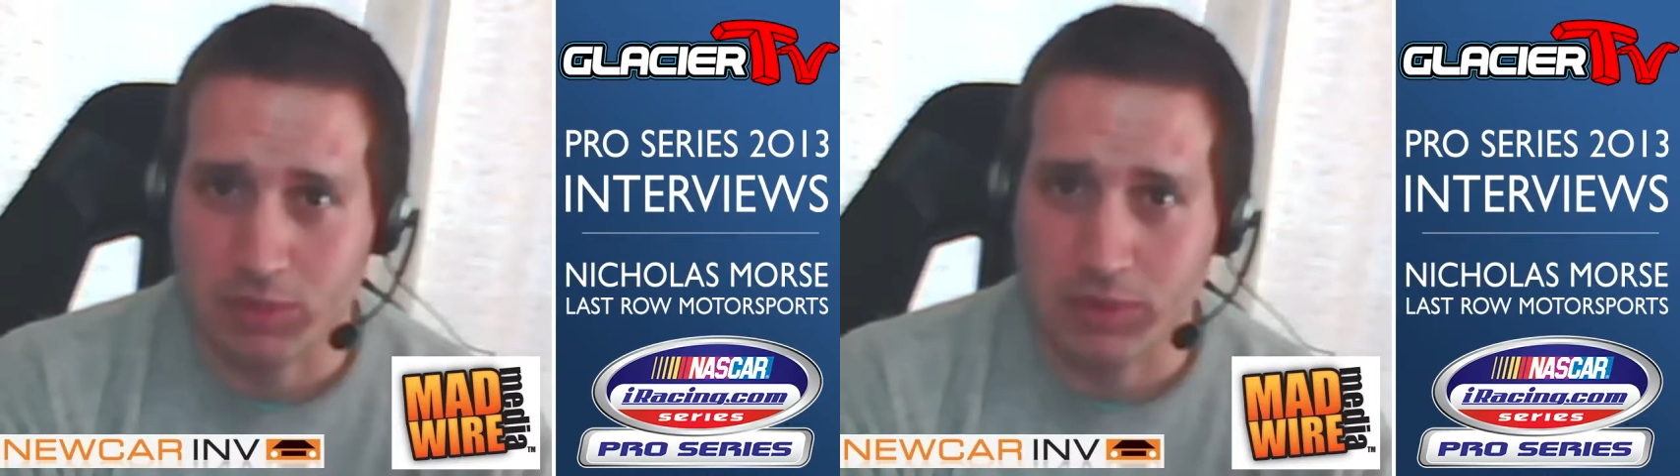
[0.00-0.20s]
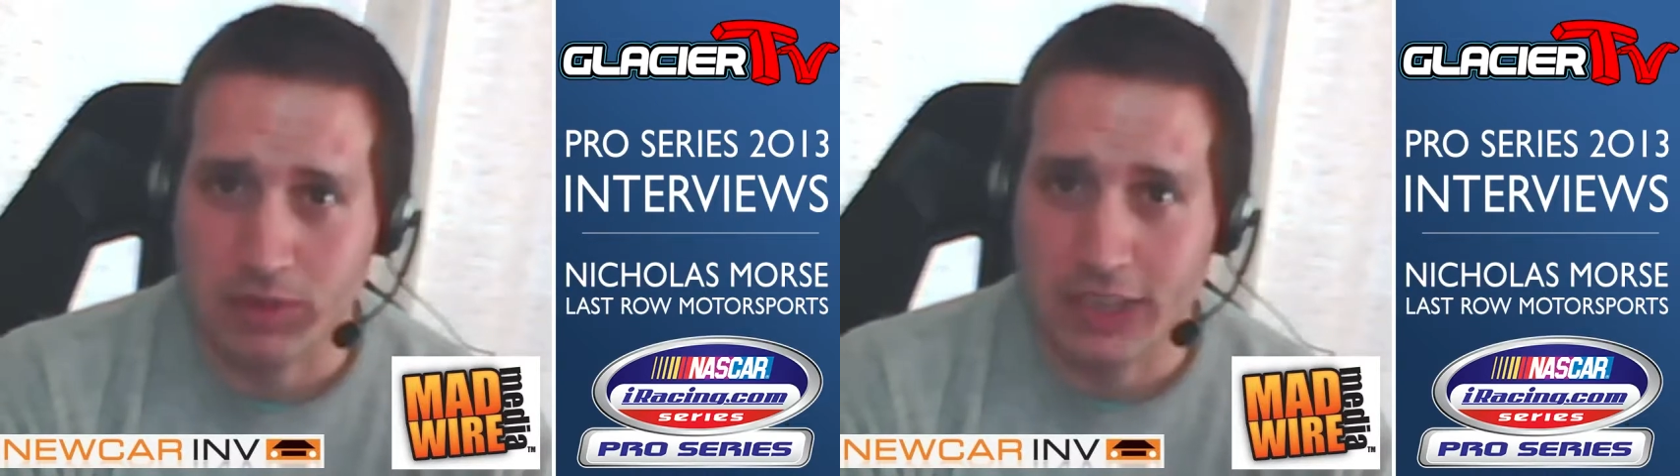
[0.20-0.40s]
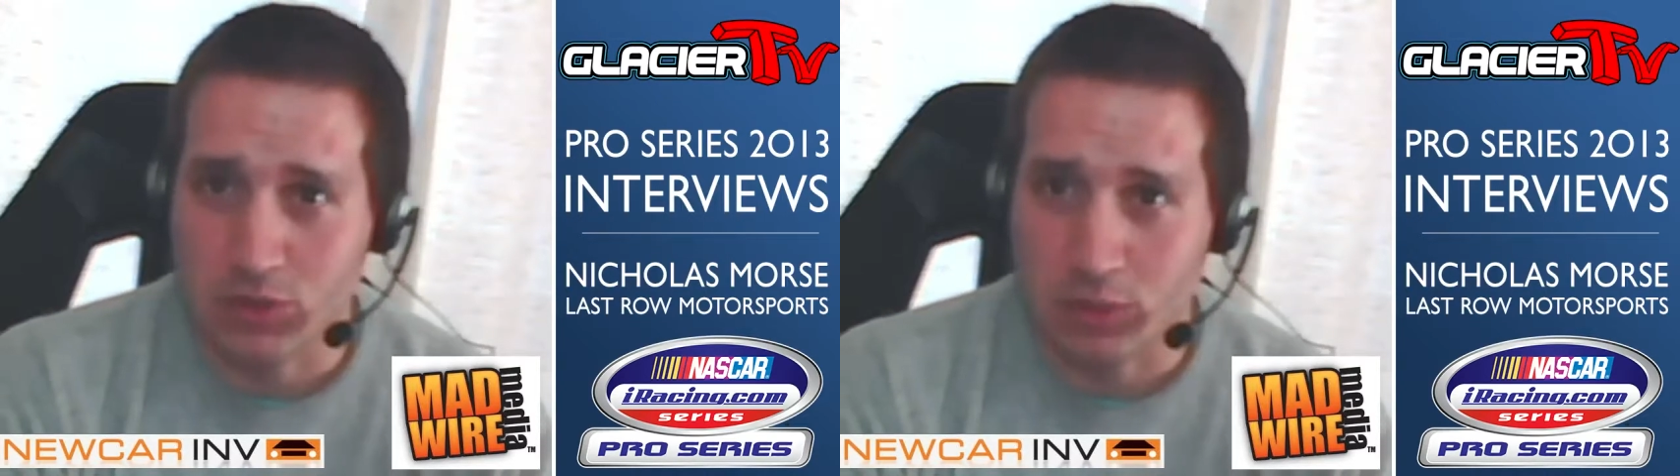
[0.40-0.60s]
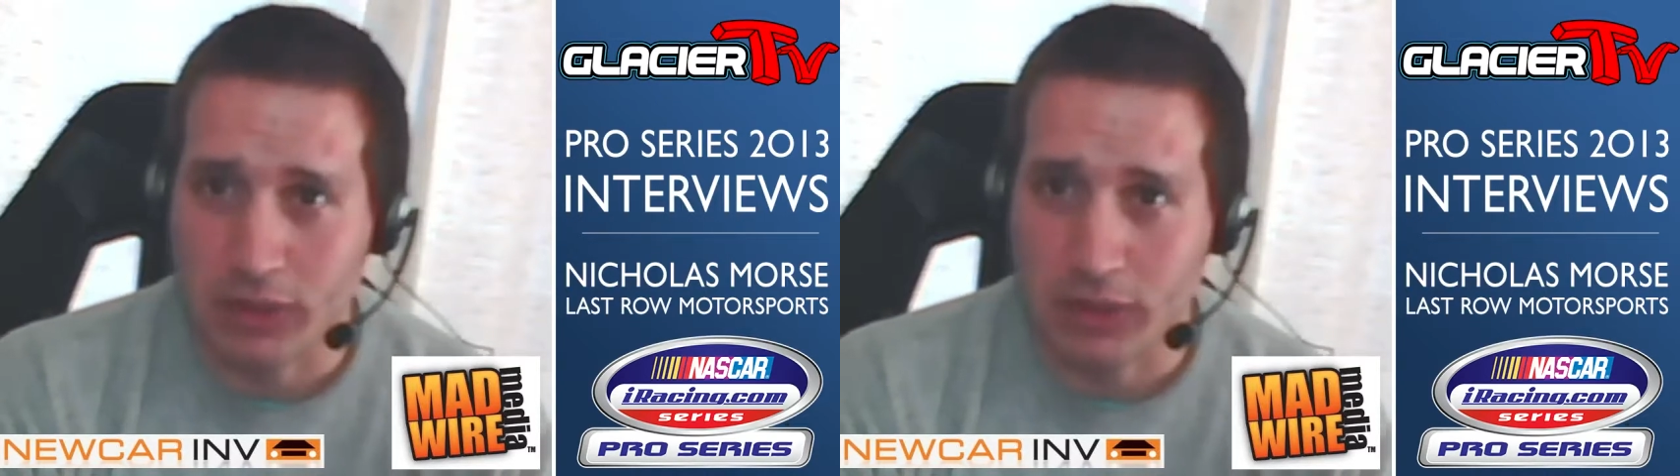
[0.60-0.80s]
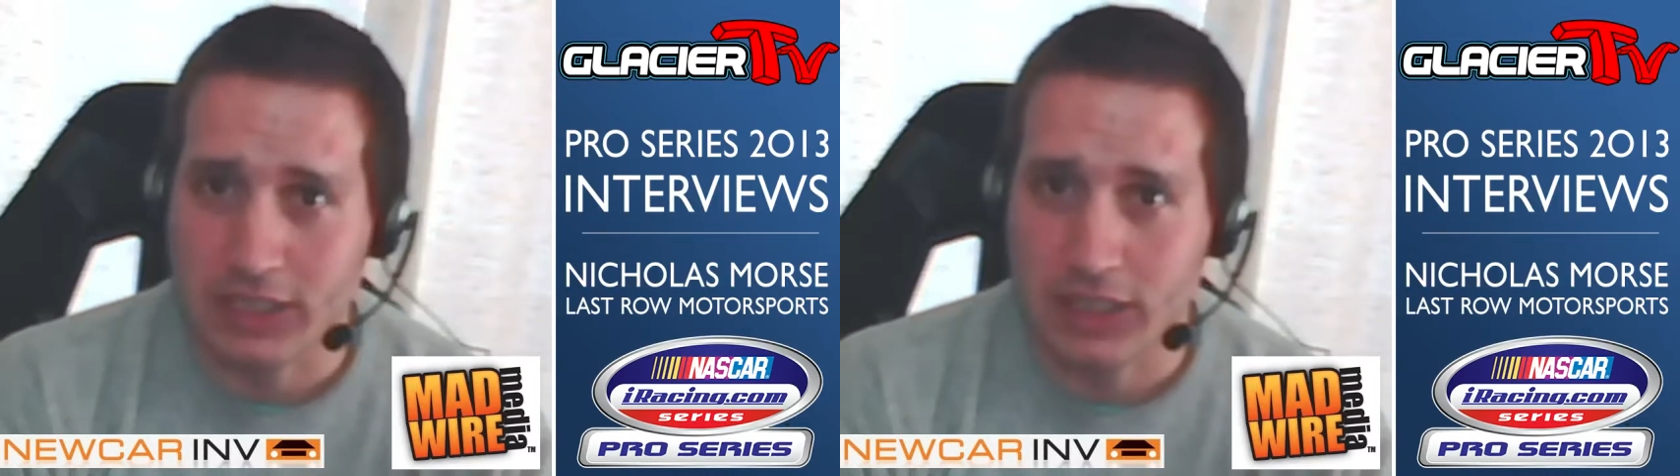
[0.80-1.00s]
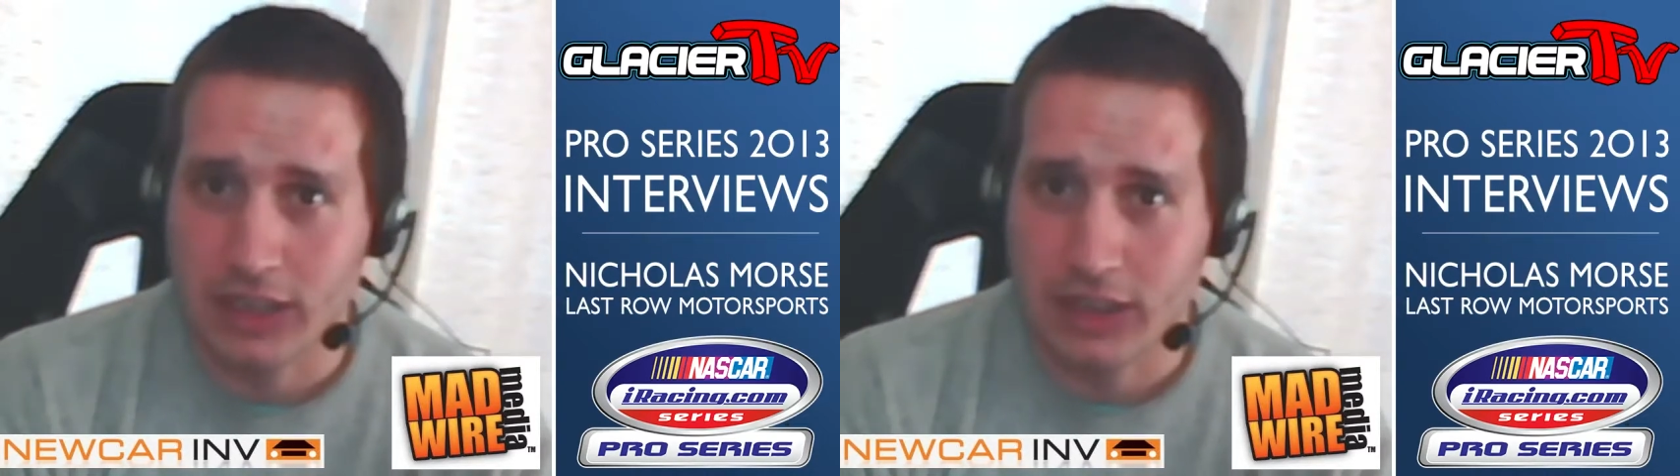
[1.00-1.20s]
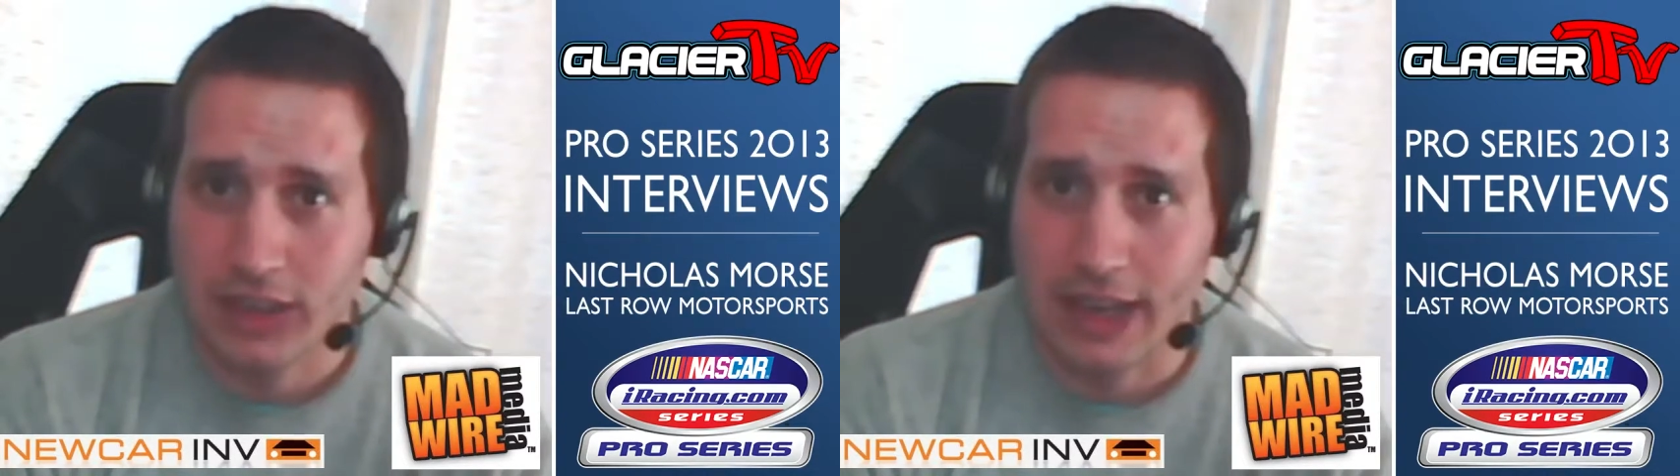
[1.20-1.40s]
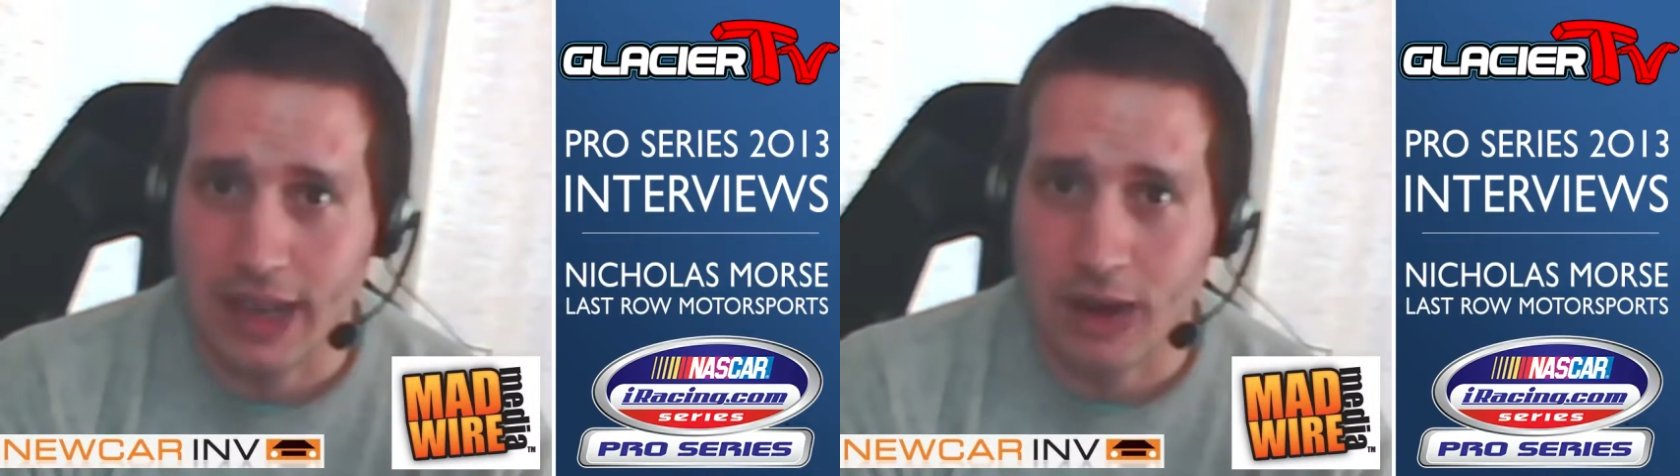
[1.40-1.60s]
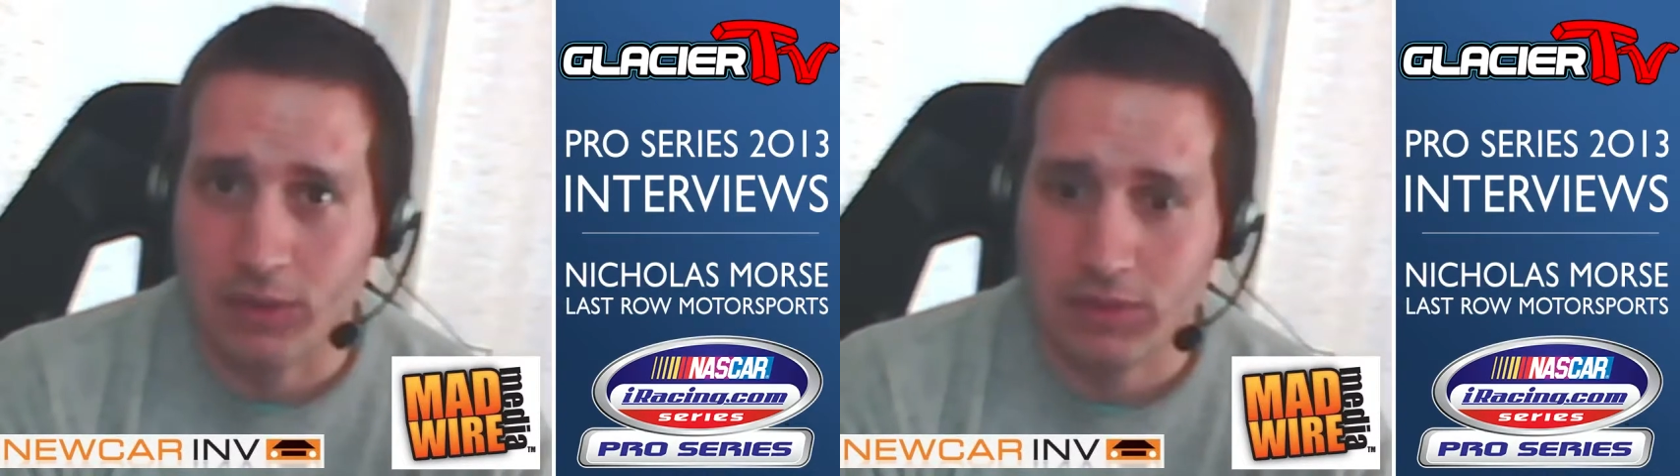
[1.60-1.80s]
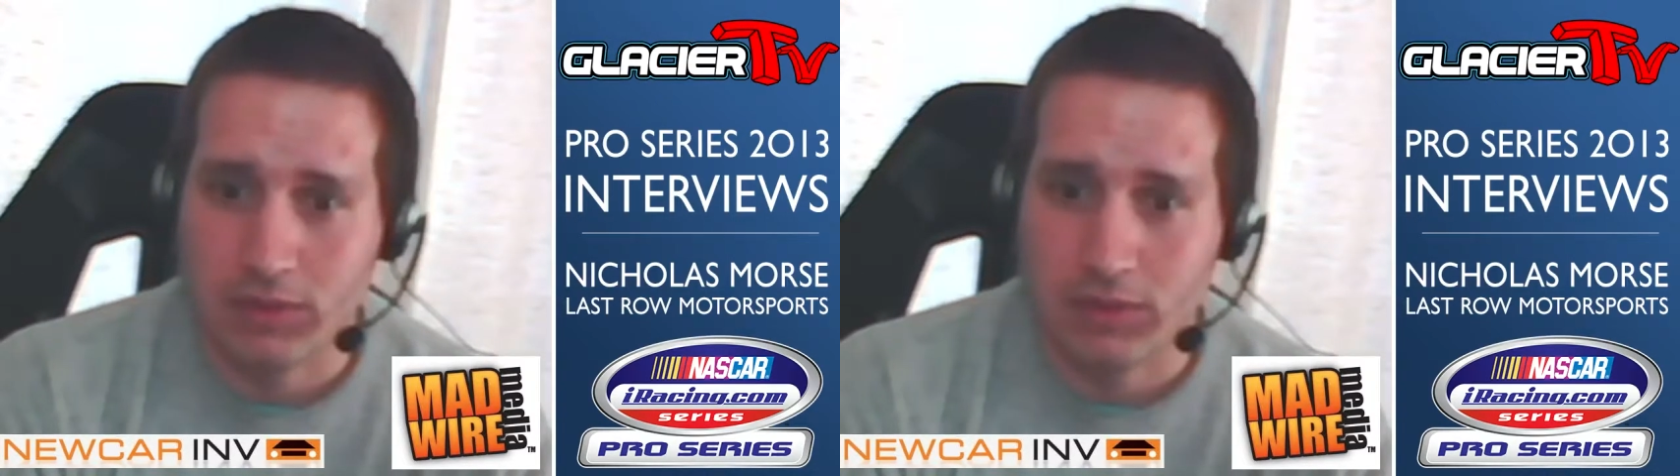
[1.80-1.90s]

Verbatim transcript: is replacing, and now